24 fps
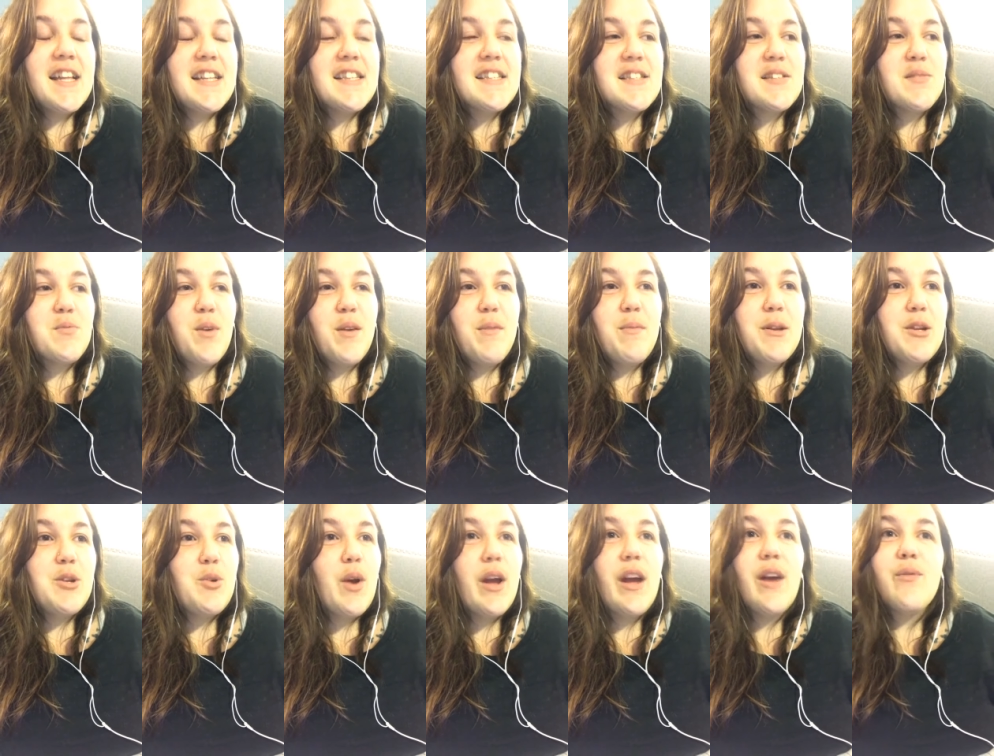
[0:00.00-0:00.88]
We've
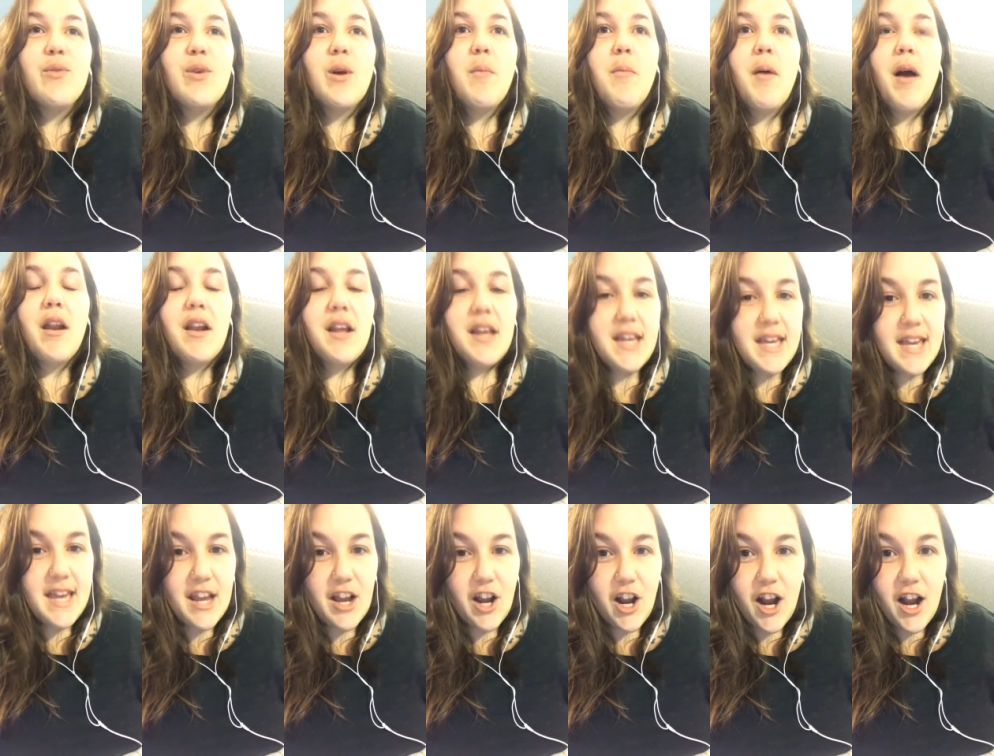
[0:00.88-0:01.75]
been doing it for about a
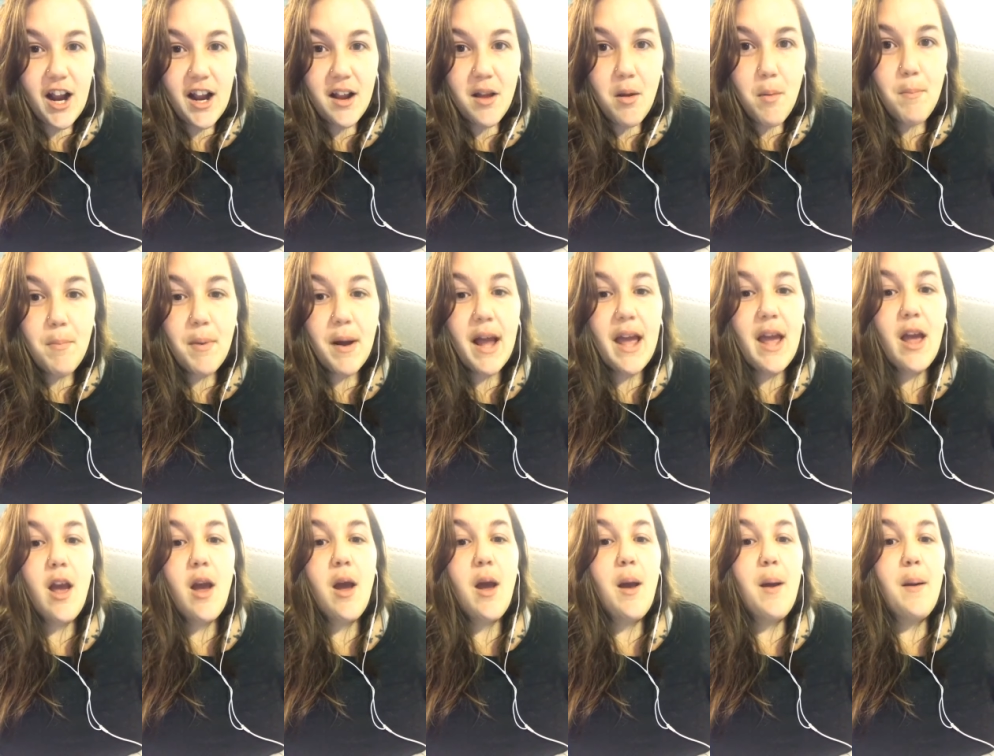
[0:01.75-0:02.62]
year,
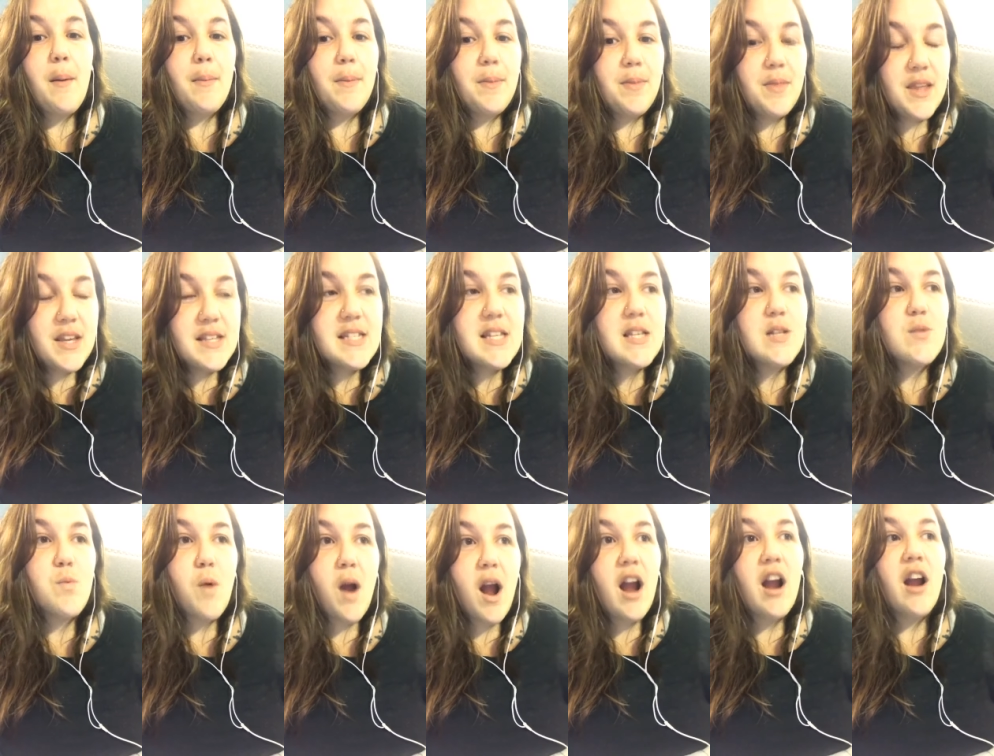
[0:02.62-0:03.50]
but this
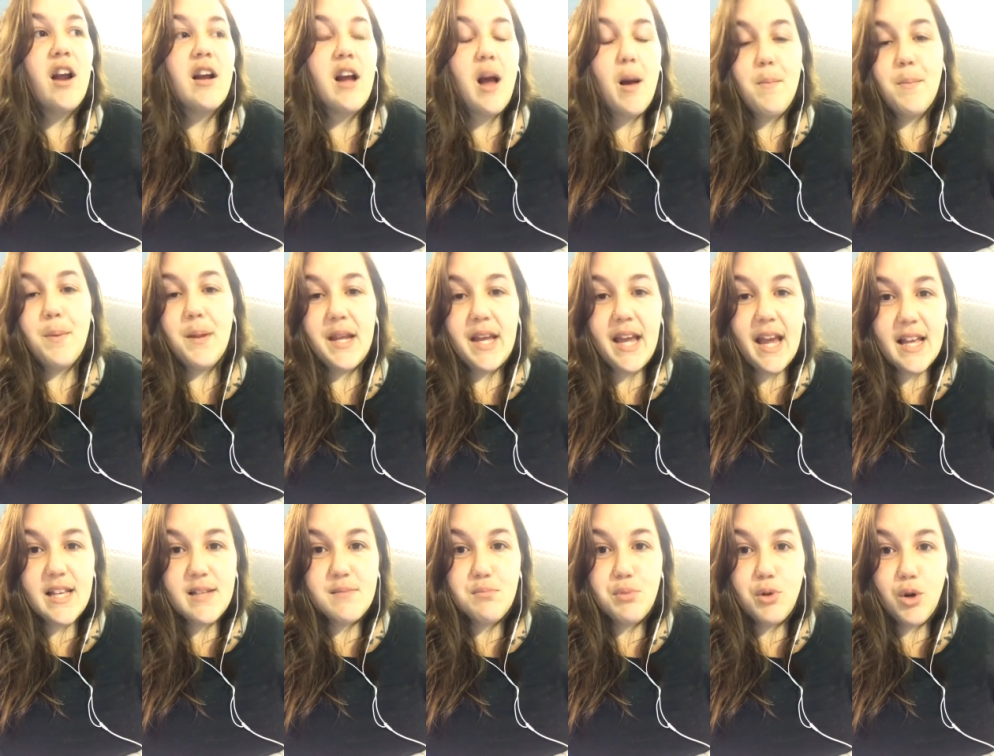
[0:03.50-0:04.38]
is why our company
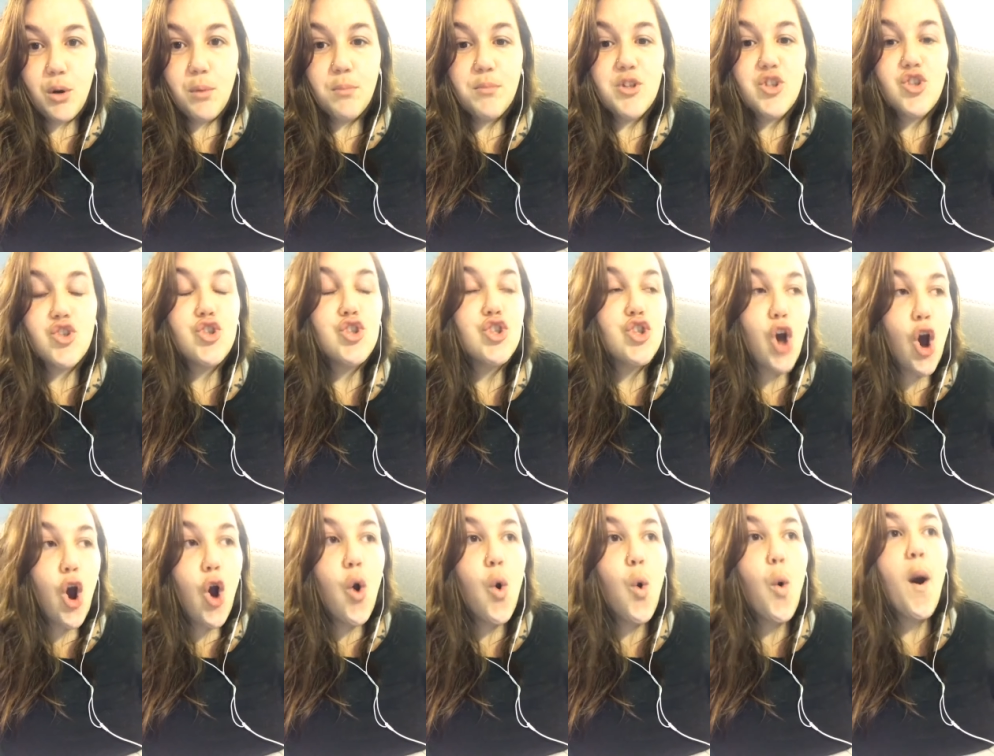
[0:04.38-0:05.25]
has boomed
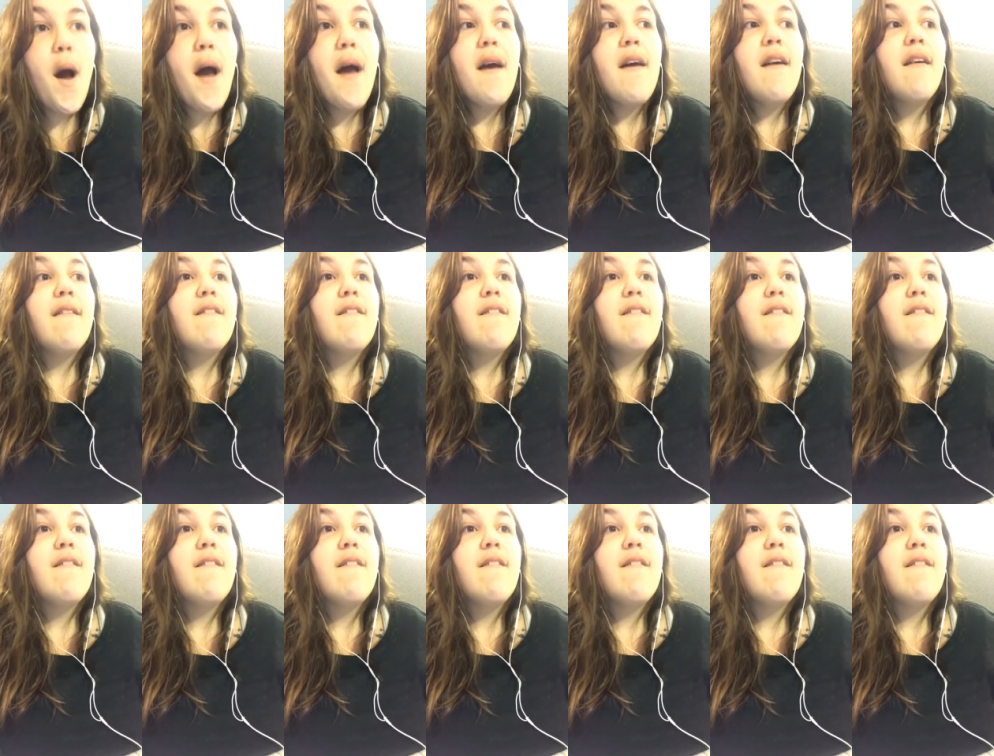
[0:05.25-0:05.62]
so